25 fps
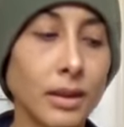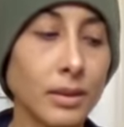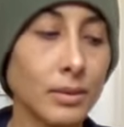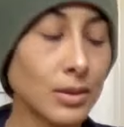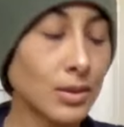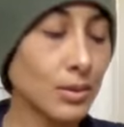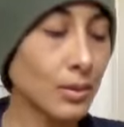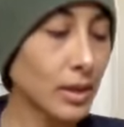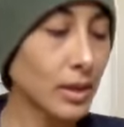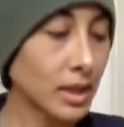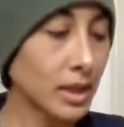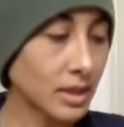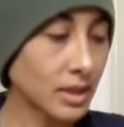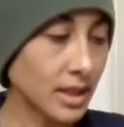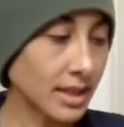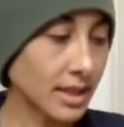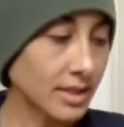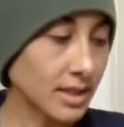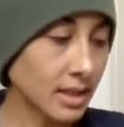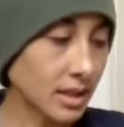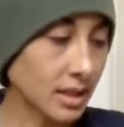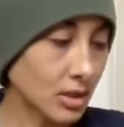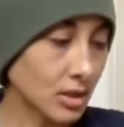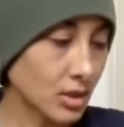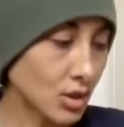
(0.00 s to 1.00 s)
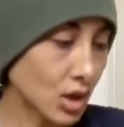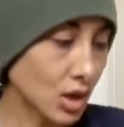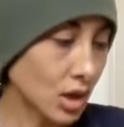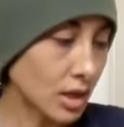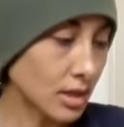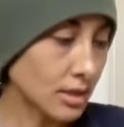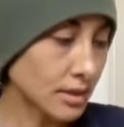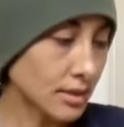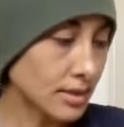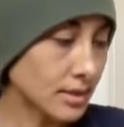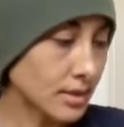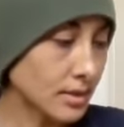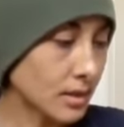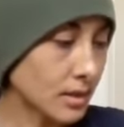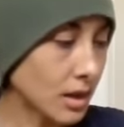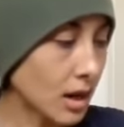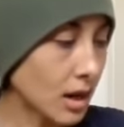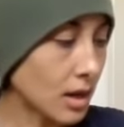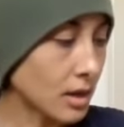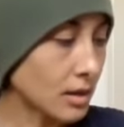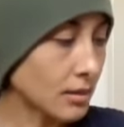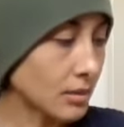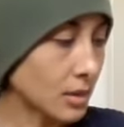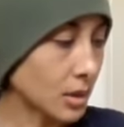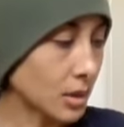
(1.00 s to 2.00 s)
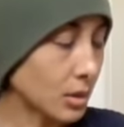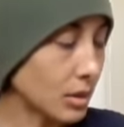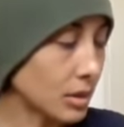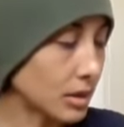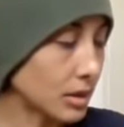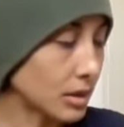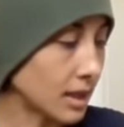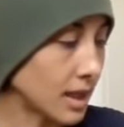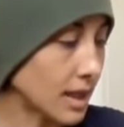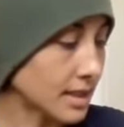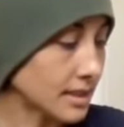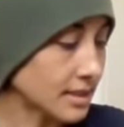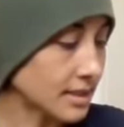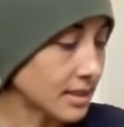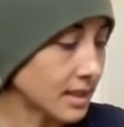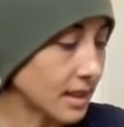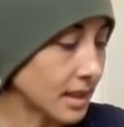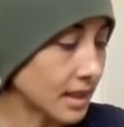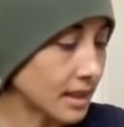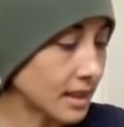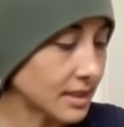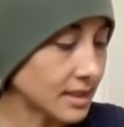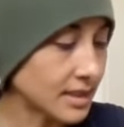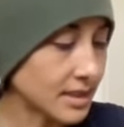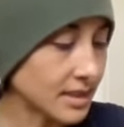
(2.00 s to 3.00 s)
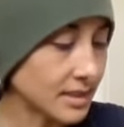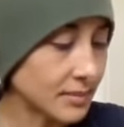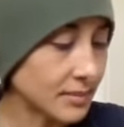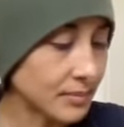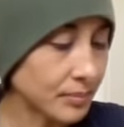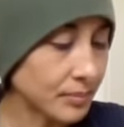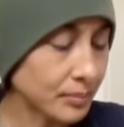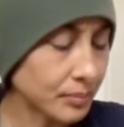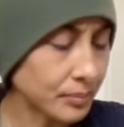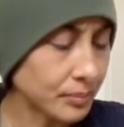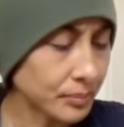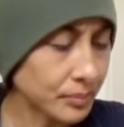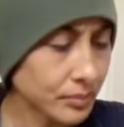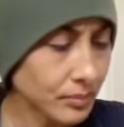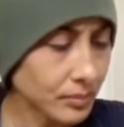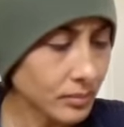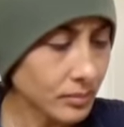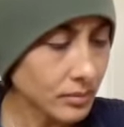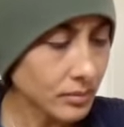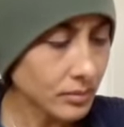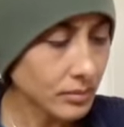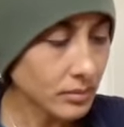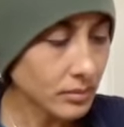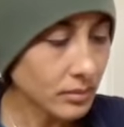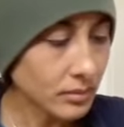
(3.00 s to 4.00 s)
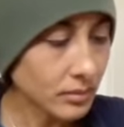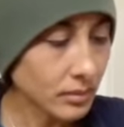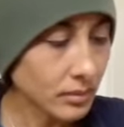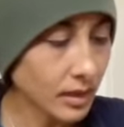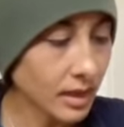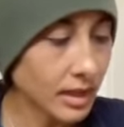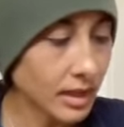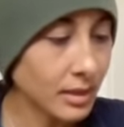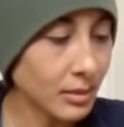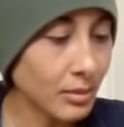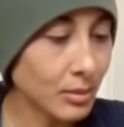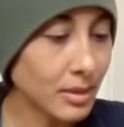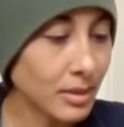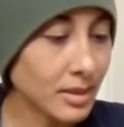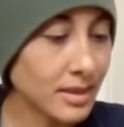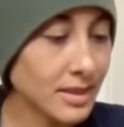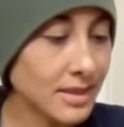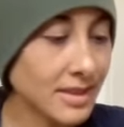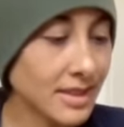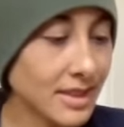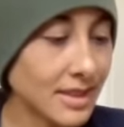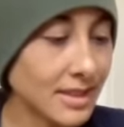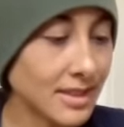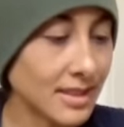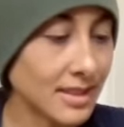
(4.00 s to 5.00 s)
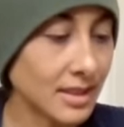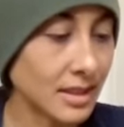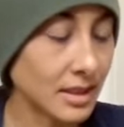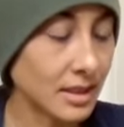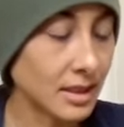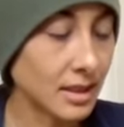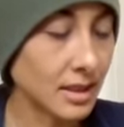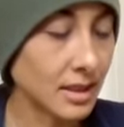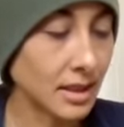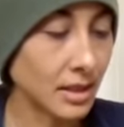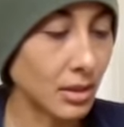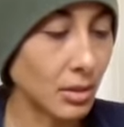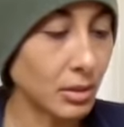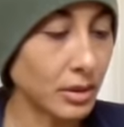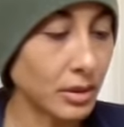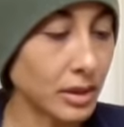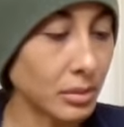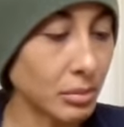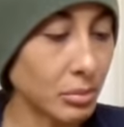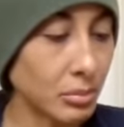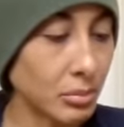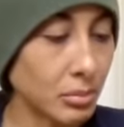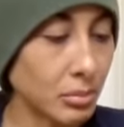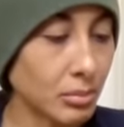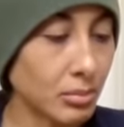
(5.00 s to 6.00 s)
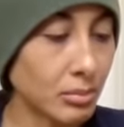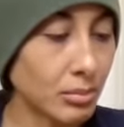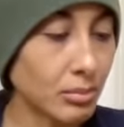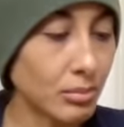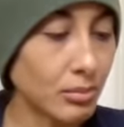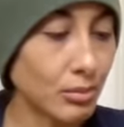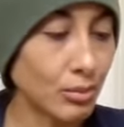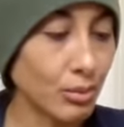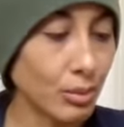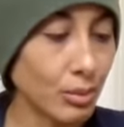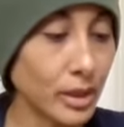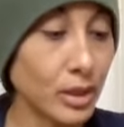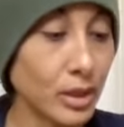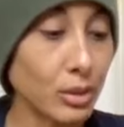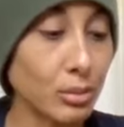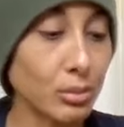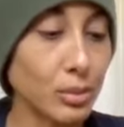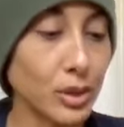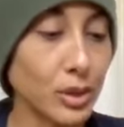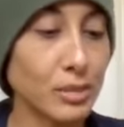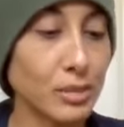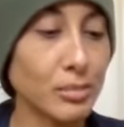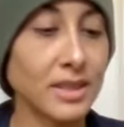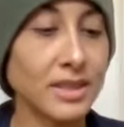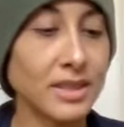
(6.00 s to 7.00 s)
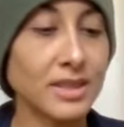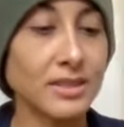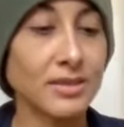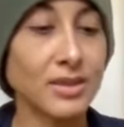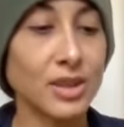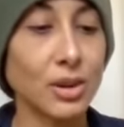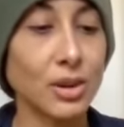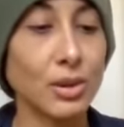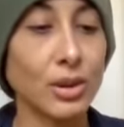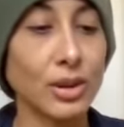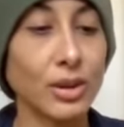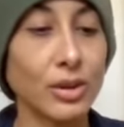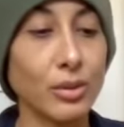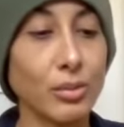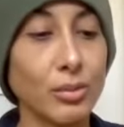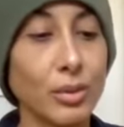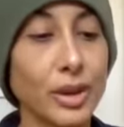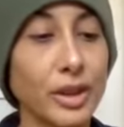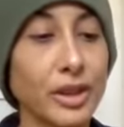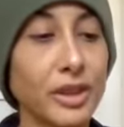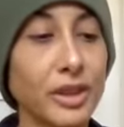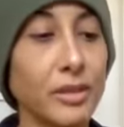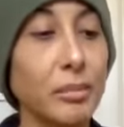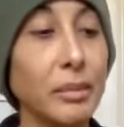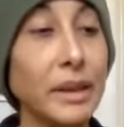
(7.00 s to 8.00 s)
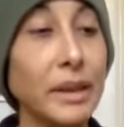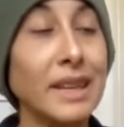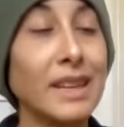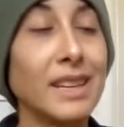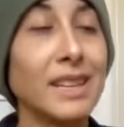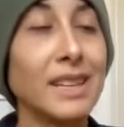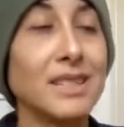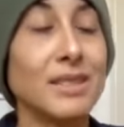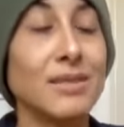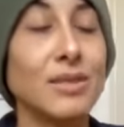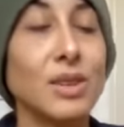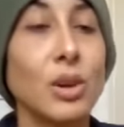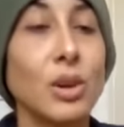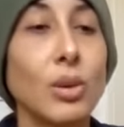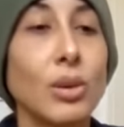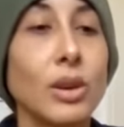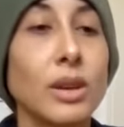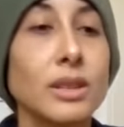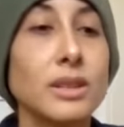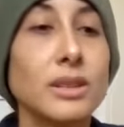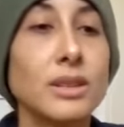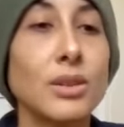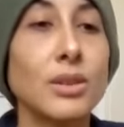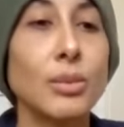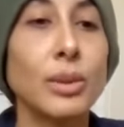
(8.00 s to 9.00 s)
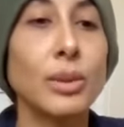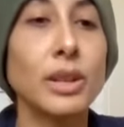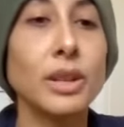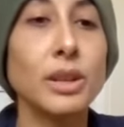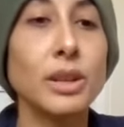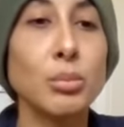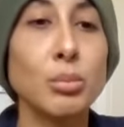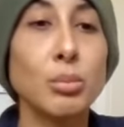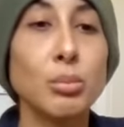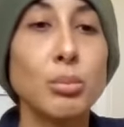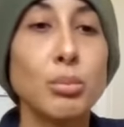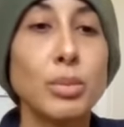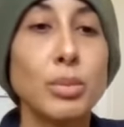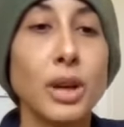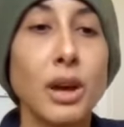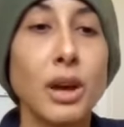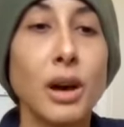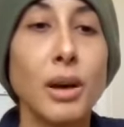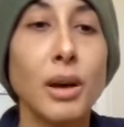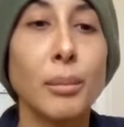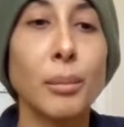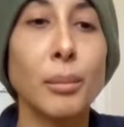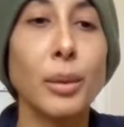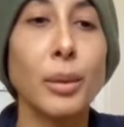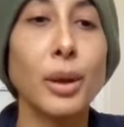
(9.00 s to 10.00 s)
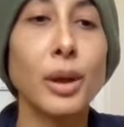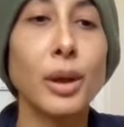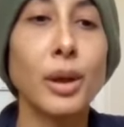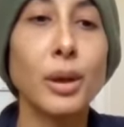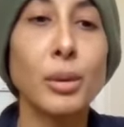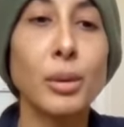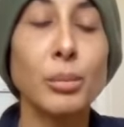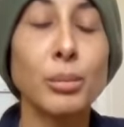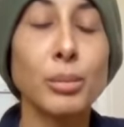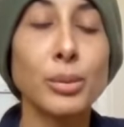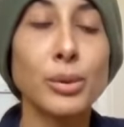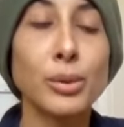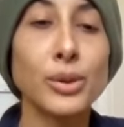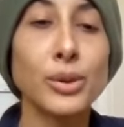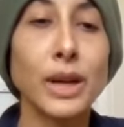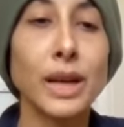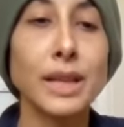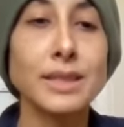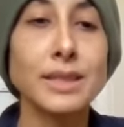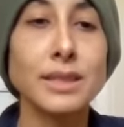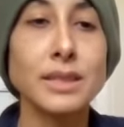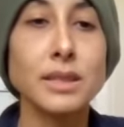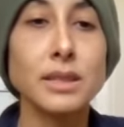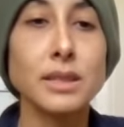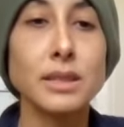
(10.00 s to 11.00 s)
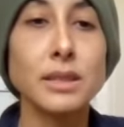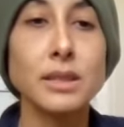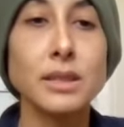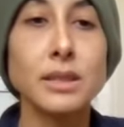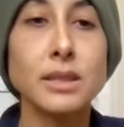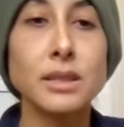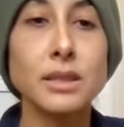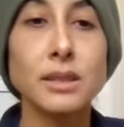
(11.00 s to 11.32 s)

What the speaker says: I was reading Jessica Char's Heart of Yoga last night, and he really says that the only real purpose of yoga, or one of the meanings of yoga, is to really become present.